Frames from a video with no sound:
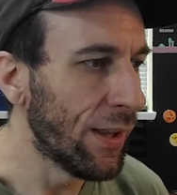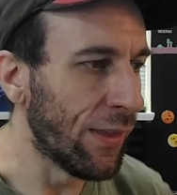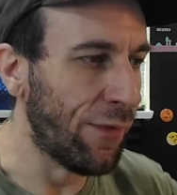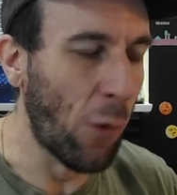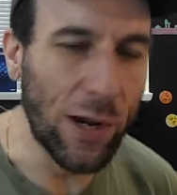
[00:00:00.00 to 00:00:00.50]

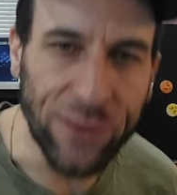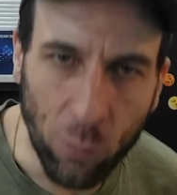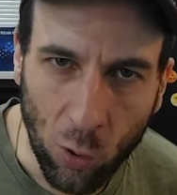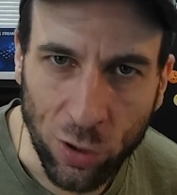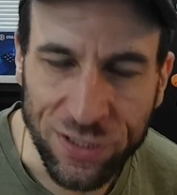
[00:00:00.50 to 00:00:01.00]
Void the
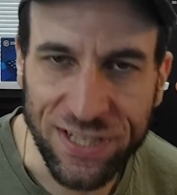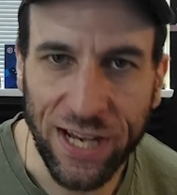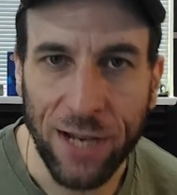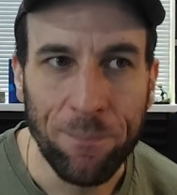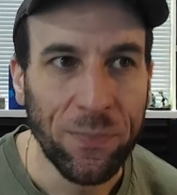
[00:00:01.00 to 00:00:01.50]

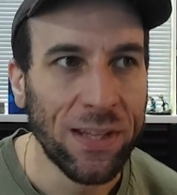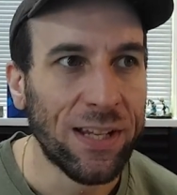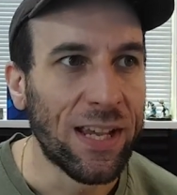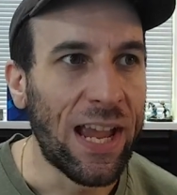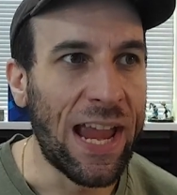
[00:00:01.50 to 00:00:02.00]
warranty
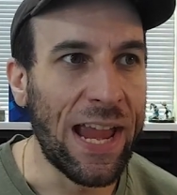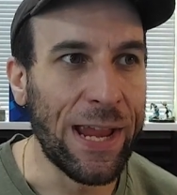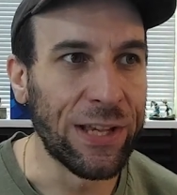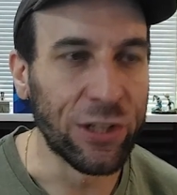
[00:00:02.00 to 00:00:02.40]
and